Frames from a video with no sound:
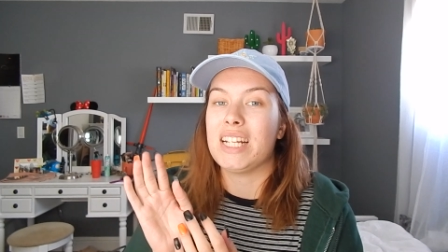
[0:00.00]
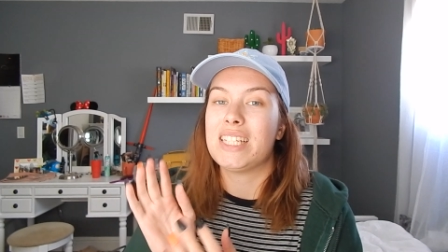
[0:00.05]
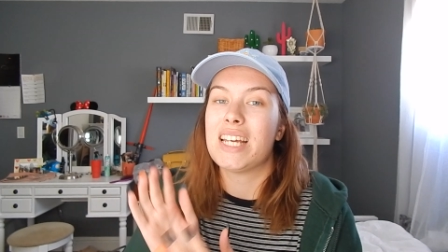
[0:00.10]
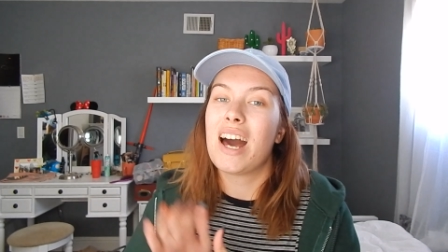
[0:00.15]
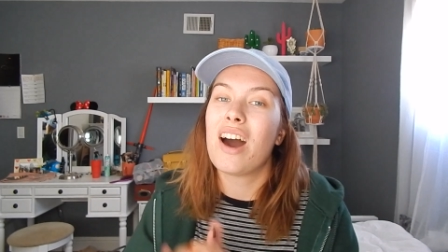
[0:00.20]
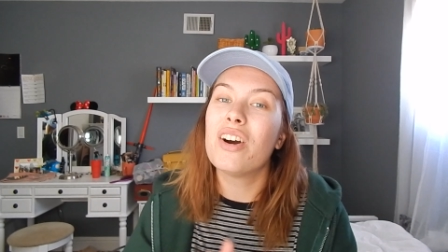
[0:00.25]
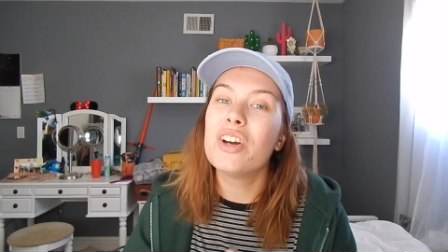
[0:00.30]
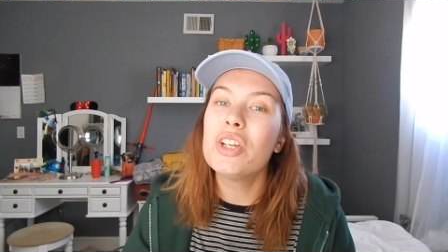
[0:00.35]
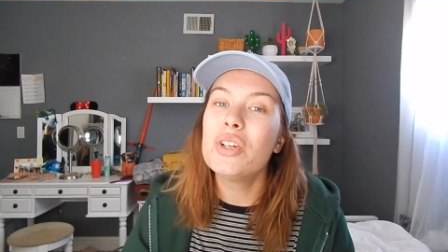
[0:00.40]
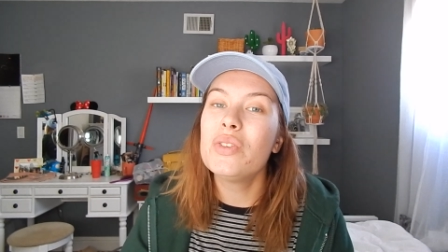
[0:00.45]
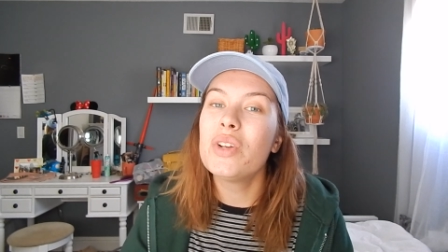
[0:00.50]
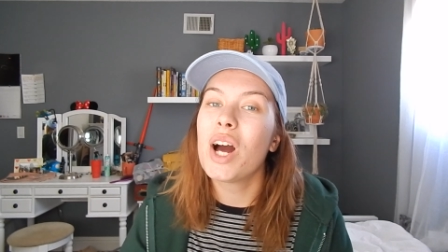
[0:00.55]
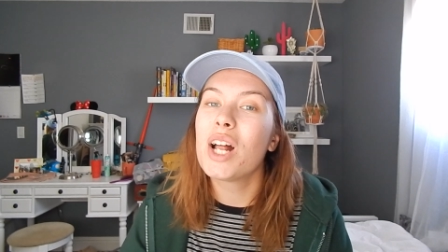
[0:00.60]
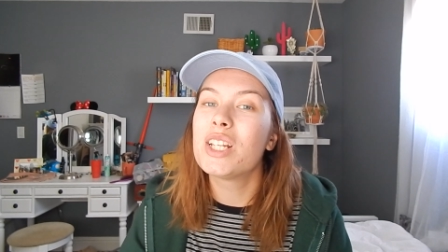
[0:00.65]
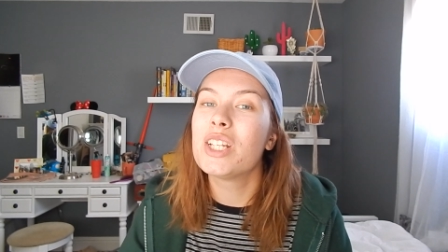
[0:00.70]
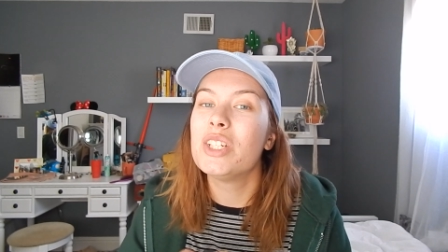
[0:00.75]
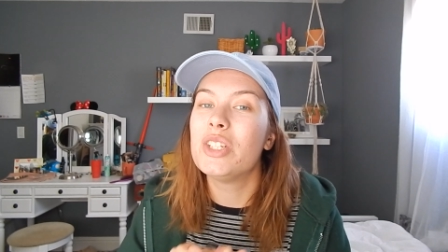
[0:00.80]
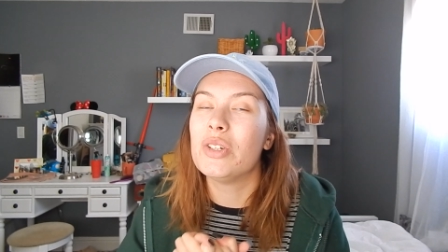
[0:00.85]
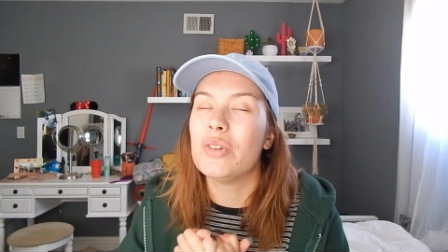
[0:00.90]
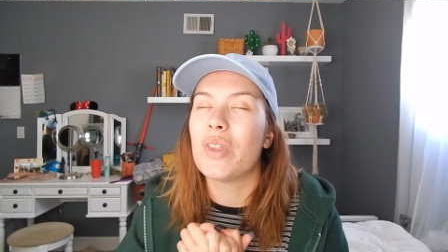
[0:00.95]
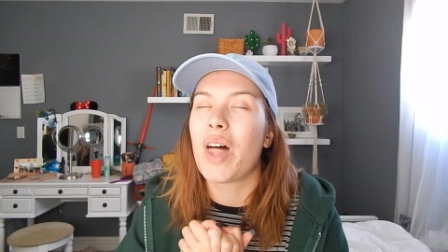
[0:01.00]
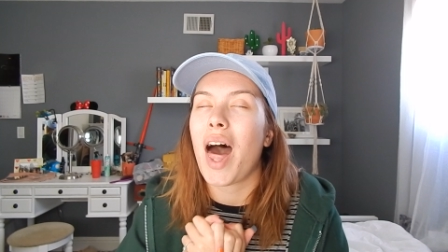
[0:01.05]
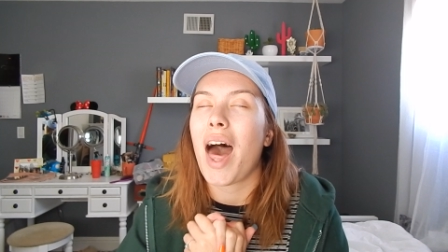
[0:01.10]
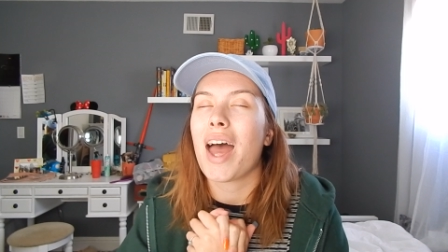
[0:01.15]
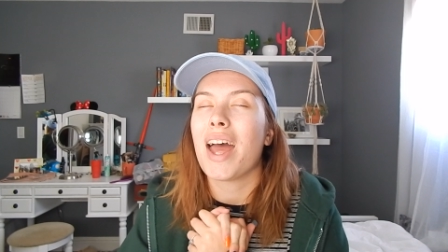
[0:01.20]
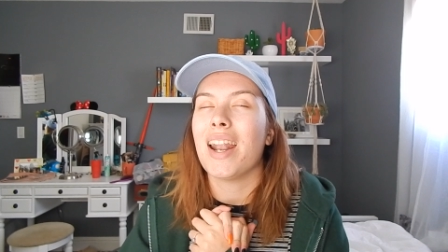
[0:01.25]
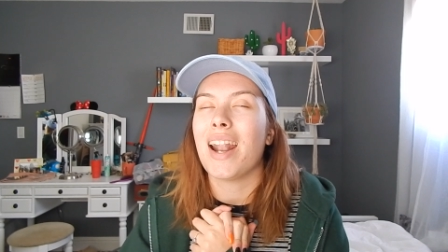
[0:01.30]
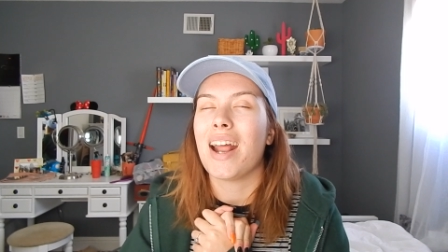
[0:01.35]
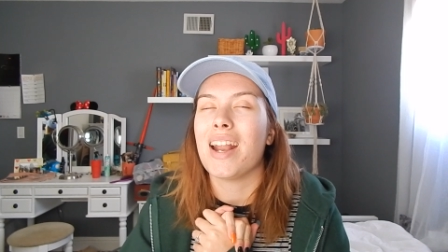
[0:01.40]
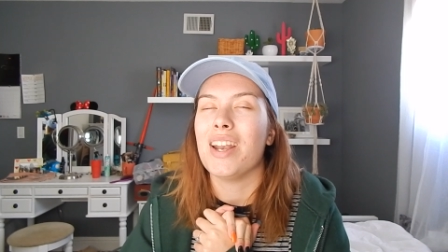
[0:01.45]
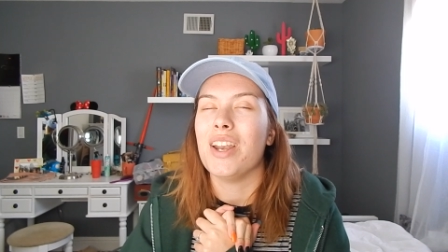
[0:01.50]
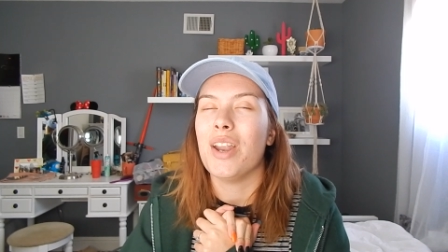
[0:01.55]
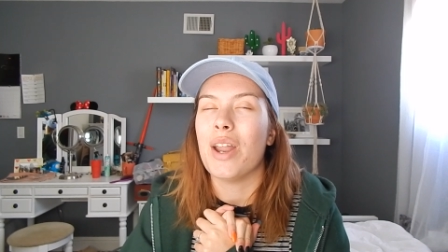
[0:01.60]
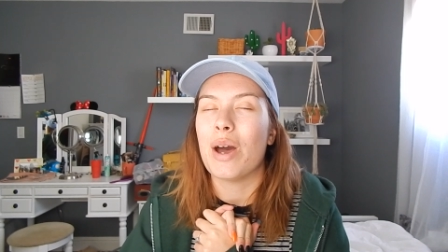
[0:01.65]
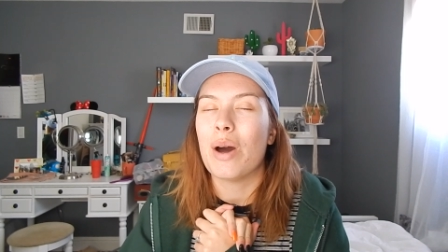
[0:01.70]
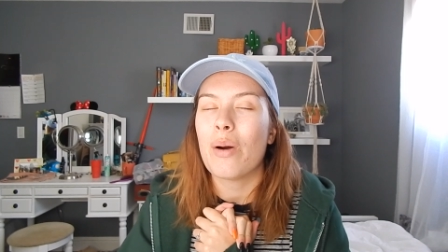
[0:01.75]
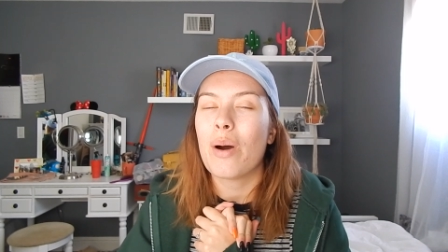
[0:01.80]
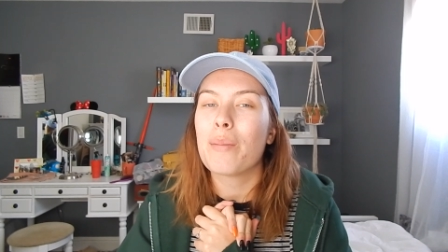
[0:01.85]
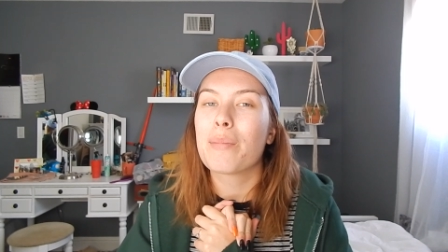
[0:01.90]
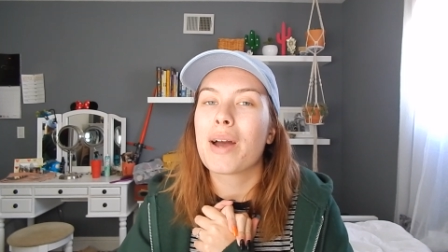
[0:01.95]
And they tell you not to do that, and I
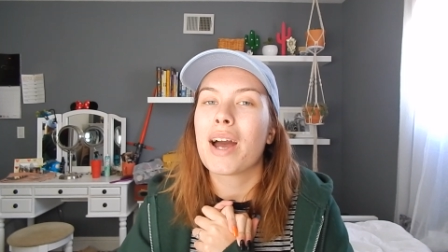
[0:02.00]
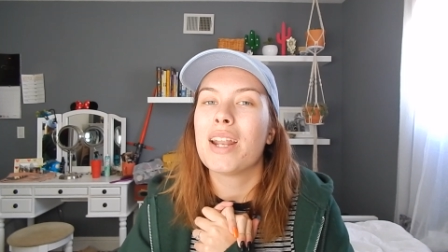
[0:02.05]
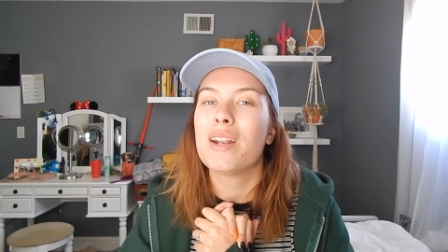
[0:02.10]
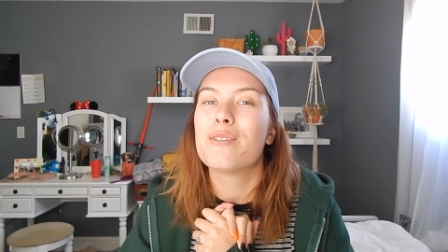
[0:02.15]
know